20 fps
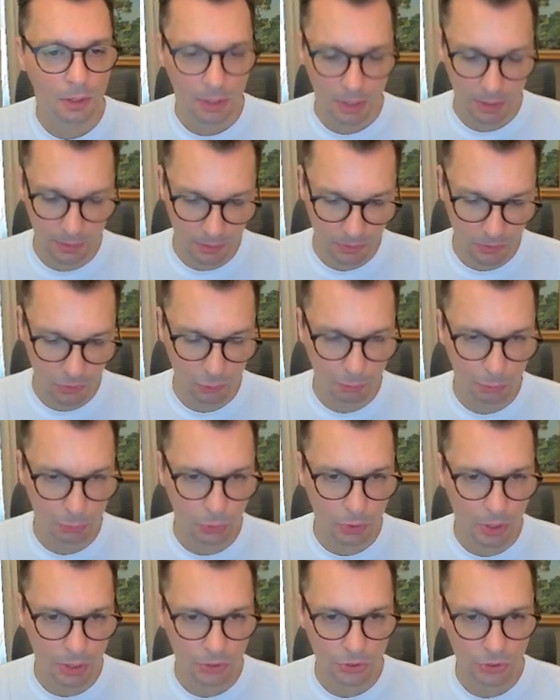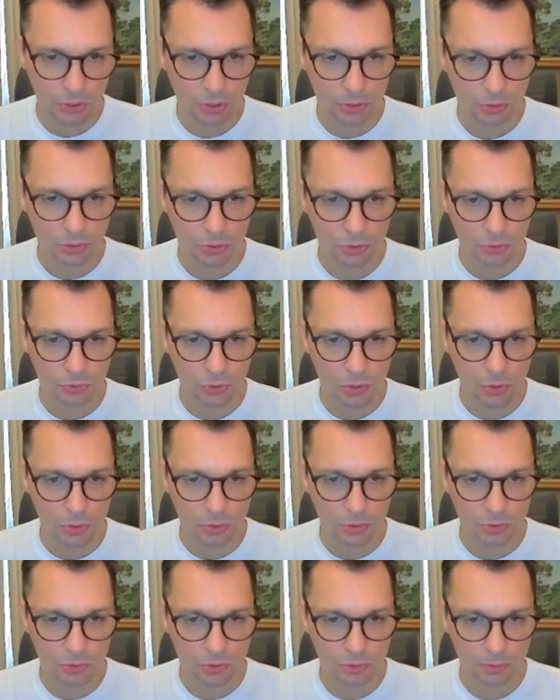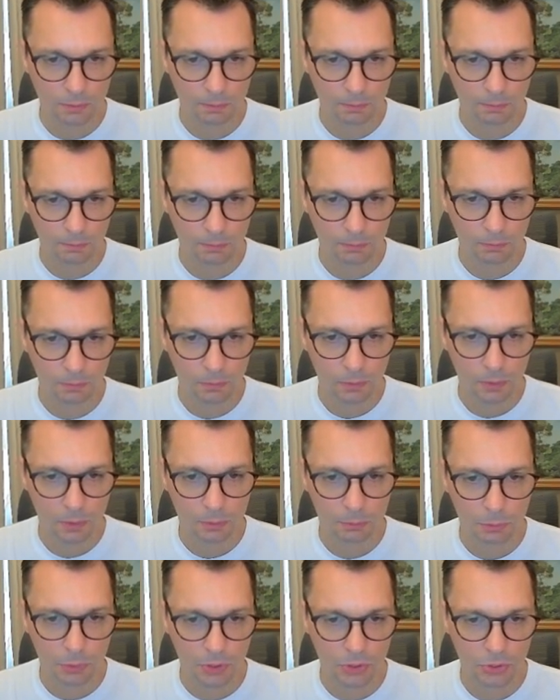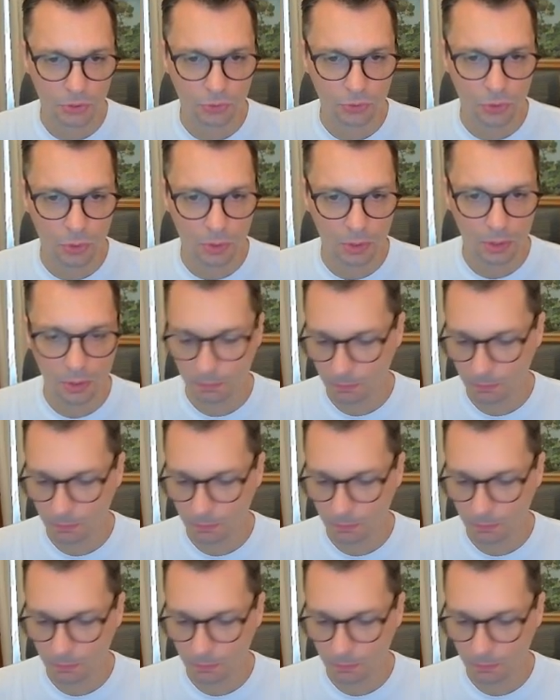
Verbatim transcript: and this is brush strokes. Brush stroke.